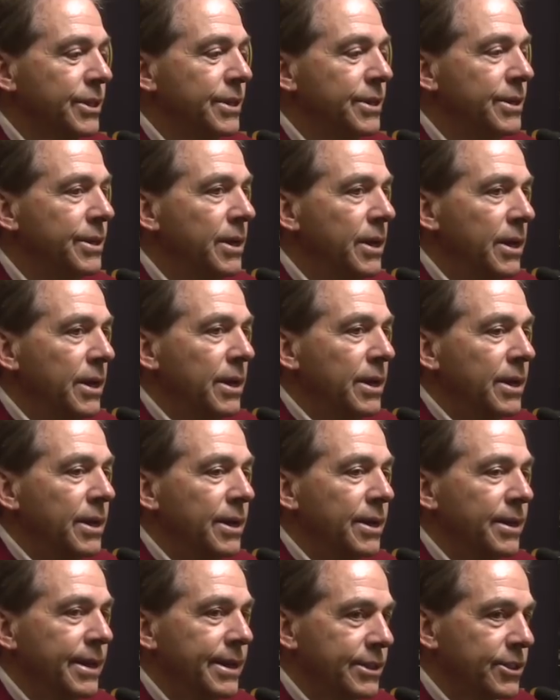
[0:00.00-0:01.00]
and
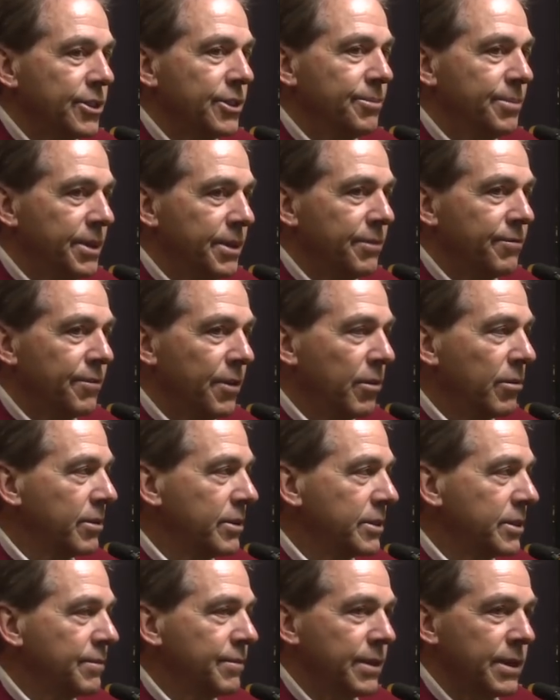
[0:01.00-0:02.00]
that should be the
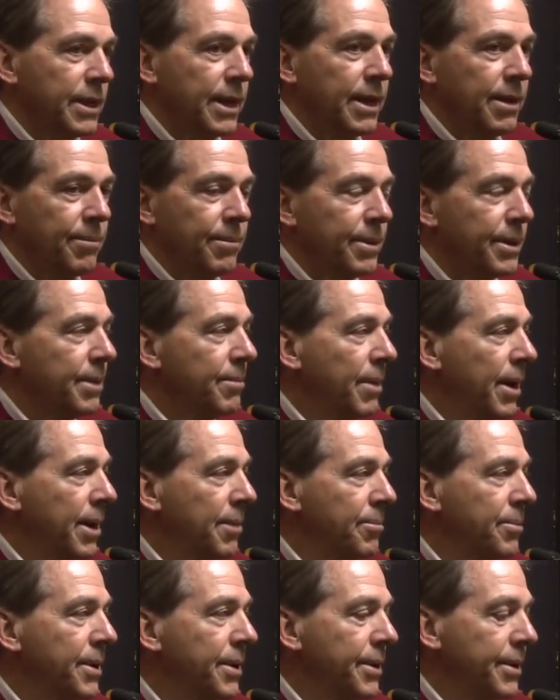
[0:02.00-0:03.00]
focus of the game, in my
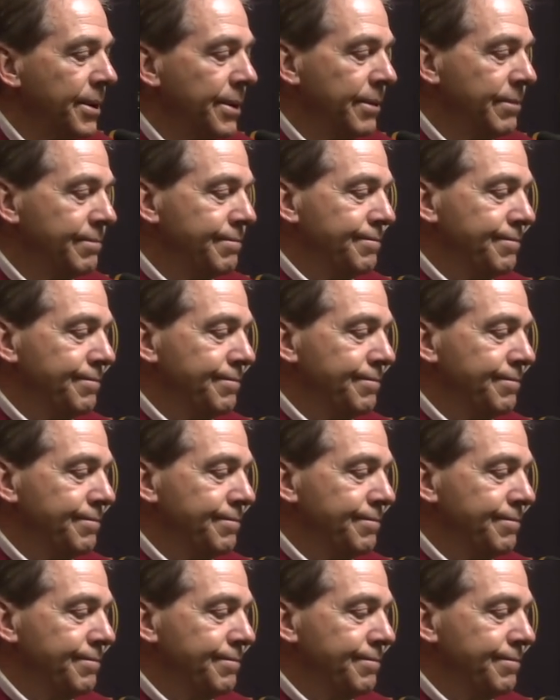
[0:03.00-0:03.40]
opinion.